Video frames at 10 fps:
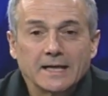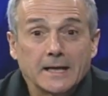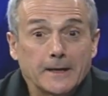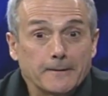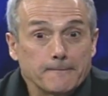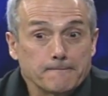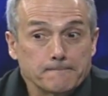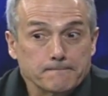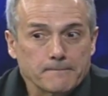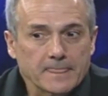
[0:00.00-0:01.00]

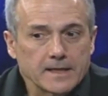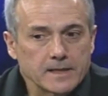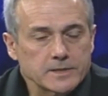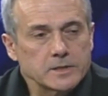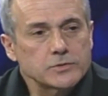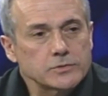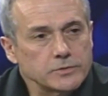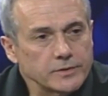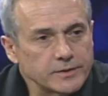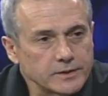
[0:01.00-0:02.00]
um, it is the
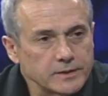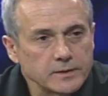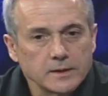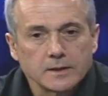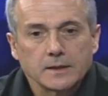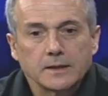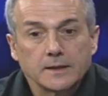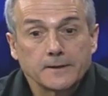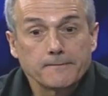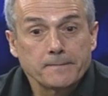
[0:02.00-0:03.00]
truth.
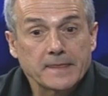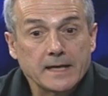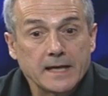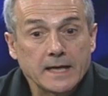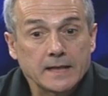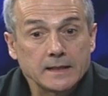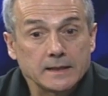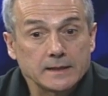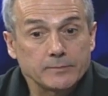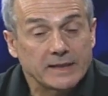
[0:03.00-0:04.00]
Um,
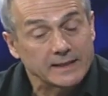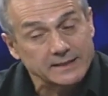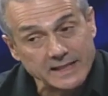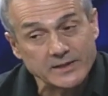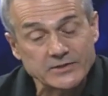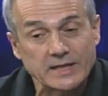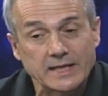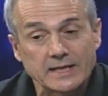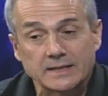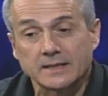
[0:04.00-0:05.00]
and uh, but it takes
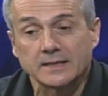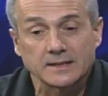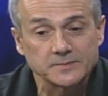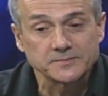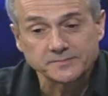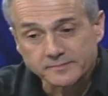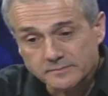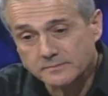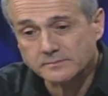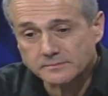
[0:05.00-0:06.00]
a um,
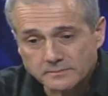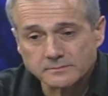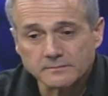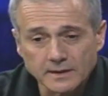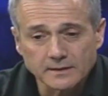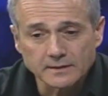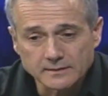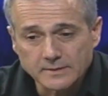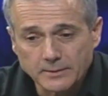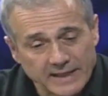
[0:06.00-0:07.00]

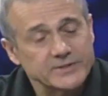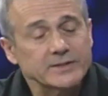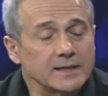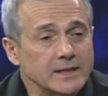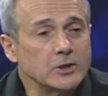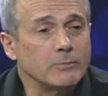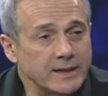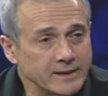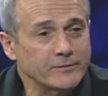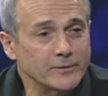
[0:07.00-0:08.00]
basically a
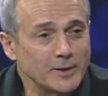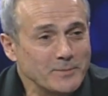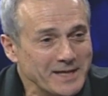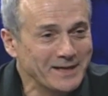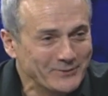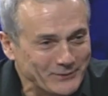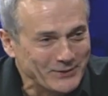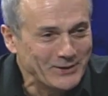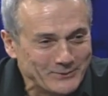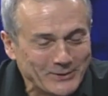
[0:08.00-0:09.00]
nobody from
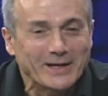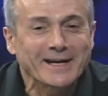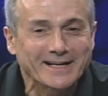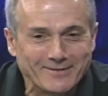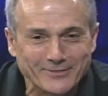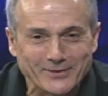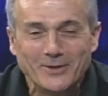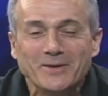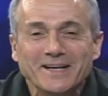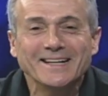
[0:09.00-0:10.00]
from where I come from